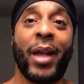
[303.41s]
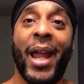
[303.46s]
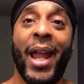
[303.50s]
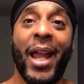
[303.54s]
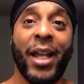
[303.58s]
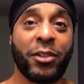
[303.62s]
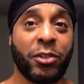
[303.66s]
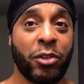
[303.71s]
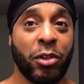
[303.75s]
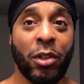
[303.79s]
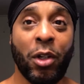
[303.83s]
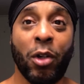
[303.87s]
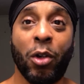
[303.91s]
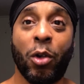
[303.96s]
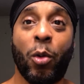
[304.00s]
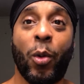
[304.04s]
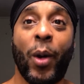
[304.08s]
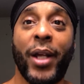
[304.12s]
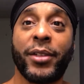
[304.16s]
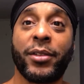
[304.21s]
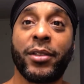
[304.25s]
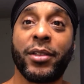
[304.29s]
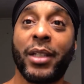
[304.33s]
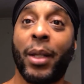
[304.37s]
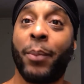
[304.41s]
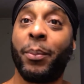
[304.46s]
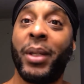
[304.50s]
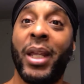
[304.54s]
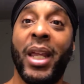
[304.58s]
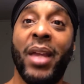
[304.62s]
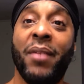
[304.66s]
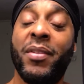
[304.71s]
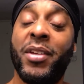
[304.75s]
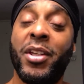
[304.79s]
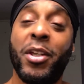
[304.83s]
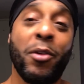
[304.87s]
asking you no questions. I'm
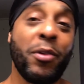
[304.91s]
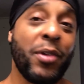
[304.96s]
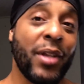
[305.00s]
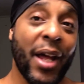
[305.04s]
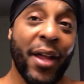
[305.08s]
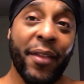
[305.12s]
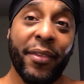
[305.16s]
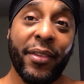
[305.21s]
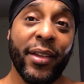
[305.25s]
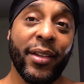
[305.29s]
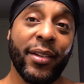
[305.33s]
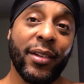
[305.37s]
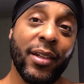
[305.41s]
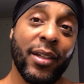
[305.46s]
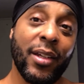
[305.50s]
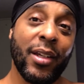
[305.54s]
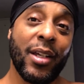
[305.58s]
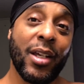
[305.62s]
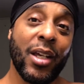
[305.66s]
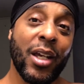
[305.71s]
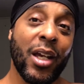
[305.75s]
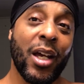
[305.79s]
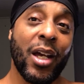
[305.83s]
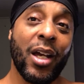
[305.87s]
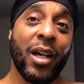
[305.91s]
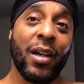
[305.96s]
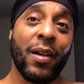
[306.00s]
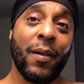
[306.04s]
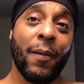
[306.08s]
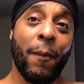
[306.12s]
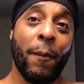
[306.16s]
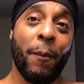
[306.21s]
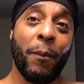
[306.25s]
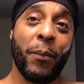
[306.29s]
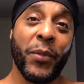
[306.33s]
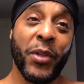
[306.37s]
giving you nothing.
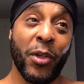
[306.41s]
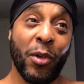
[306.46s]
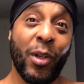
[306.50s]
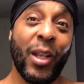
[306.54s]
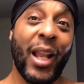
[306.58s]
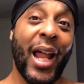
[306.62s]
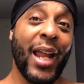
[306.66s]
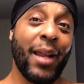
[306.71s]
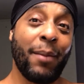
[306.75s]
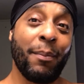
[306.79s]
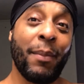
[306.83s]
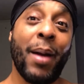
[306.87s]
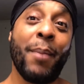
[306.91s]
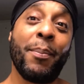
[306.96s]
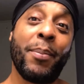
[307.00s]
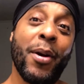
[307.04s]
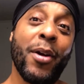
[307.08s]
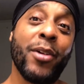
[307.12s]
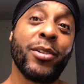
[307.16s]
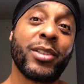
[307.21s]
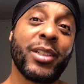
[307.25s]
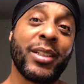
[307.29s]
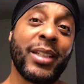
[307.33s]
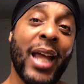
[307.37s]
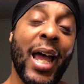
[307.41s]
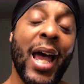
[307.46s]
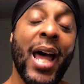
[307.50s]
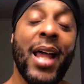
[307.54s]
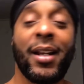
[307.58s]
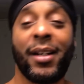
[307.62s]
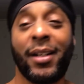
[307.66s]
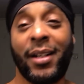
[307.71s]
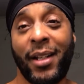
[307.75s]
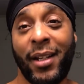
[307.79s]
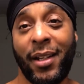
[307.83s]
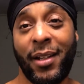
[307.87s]
You like my
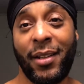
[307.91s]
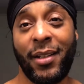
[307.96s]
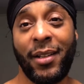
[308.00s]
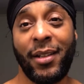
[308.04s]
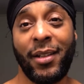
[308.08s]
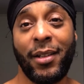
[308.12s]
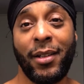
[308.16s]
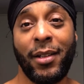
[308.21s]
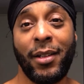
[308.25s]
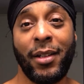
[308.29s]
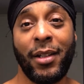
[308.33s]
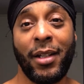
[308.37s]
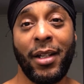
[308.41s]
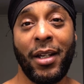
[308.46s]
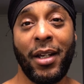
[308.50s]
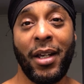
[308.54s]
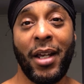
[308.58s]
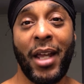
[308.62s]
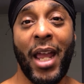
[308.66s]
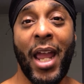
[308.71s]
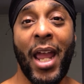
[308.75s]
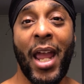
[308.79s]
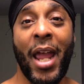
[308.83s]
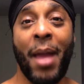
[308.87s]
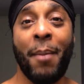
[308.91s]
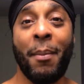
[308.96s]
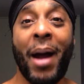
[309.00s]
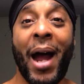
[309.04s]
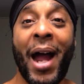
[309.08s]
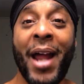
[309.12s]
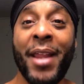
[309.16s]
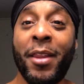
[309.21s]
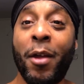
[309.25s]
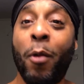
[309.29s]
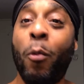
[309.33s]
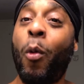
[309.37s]
personality? Am
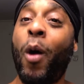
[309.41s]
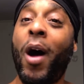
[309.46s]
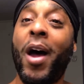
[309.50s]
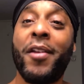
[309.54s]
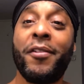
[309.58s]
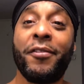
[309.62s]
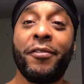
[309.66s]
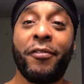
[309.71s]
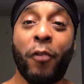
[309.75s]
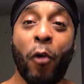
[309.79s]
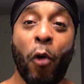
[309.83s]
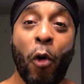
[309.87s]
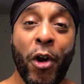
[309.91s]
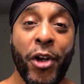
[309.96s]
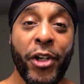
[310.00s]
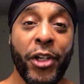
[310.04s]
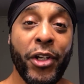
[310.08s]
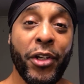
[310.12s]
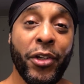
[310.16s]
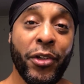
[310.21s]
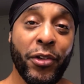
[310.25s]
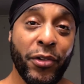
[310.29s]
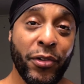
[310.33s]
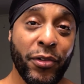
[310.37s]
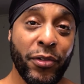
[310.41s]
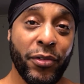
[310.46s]
I the one for you?